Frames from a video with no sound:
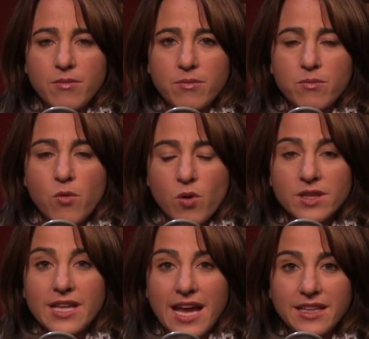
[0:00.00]
more
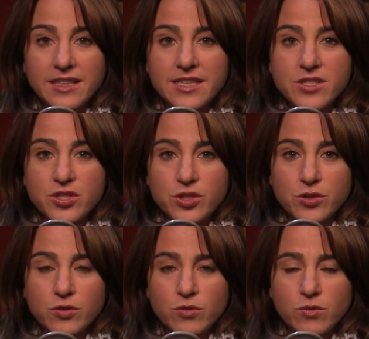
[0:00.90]
likely
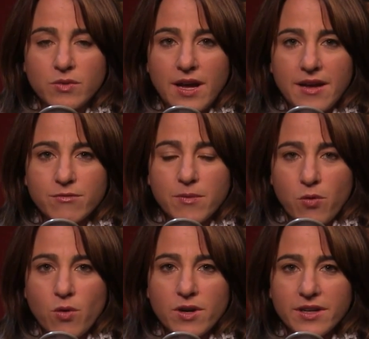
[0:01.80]
to uh,
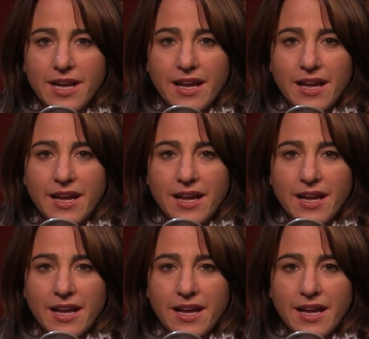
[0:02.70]
report